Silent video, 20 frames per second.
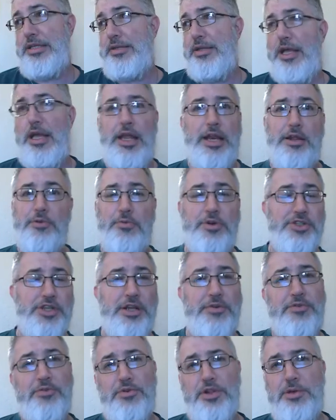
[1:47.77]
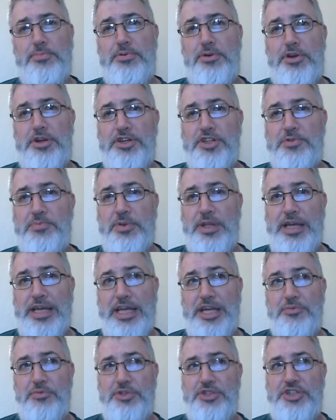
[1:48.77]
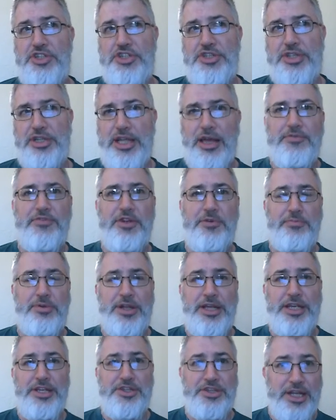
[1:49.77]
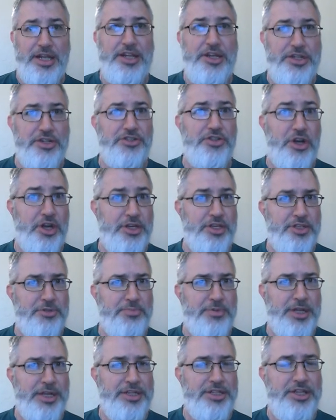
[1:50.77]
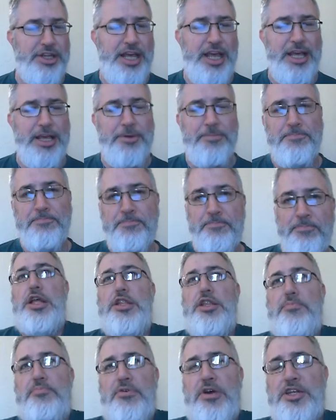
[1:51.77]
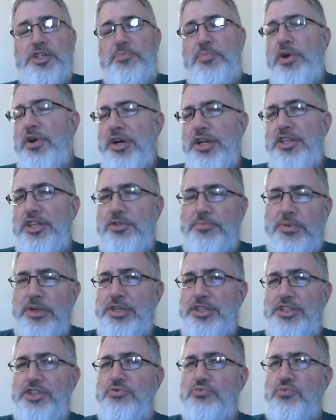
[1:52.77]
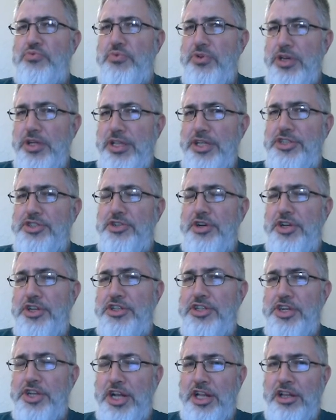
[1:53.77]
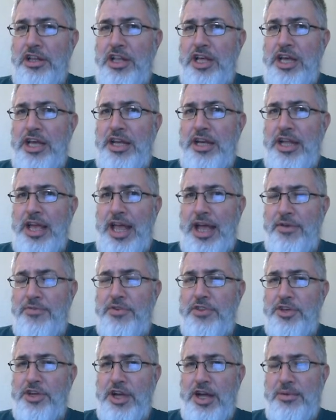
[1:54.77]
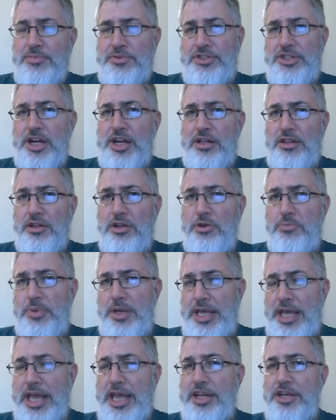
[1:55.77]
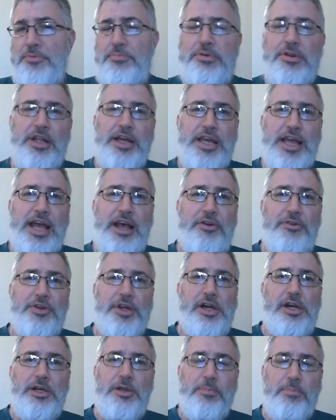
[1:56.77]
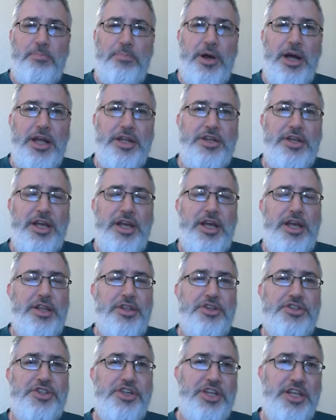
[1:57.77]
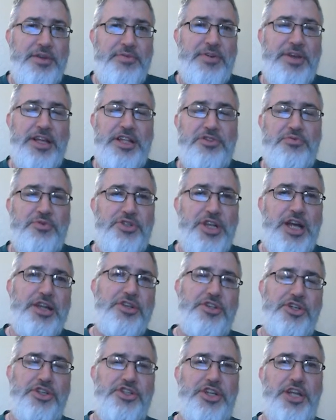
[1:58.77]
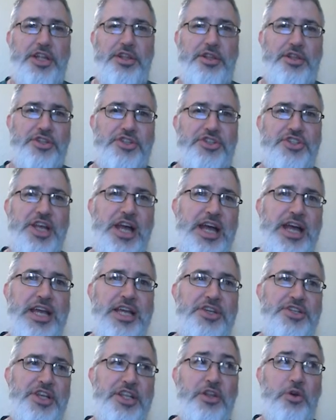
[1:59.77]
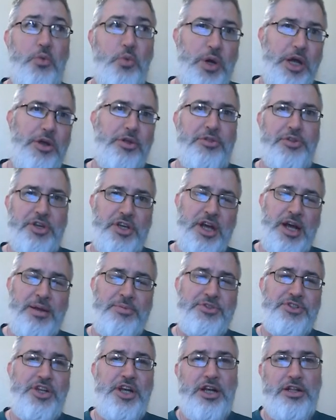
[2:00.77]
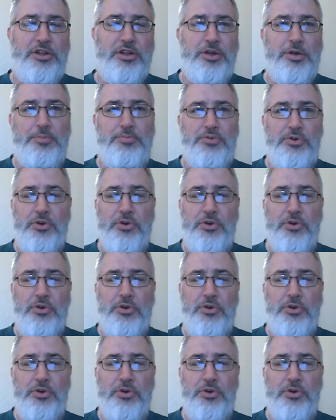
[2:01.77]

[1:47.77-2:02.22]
And it wasn't ever really put on display, it was just left in place, and it is on display today. The prosperity of these places really started to decline after the Comstock lode began to play out, but the significance was not just in the size and the wealth the Comstock lode